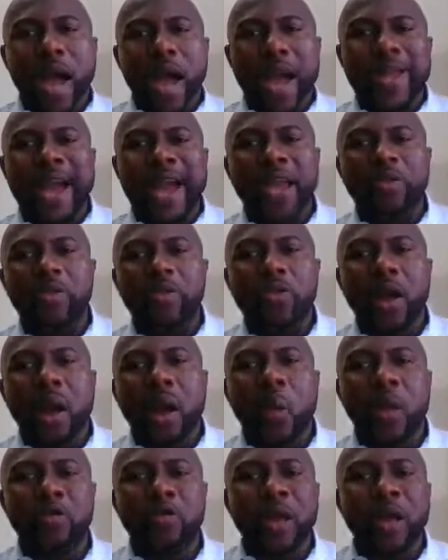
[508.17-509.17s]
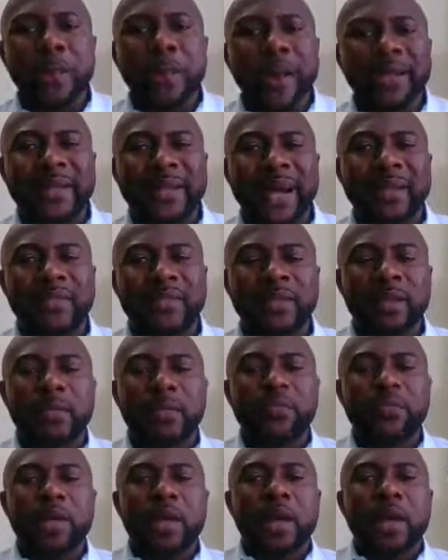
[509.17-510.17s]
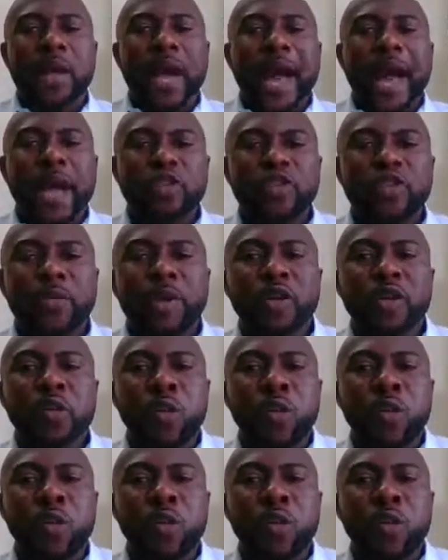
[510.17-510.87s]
And what do I mean by that? Assuming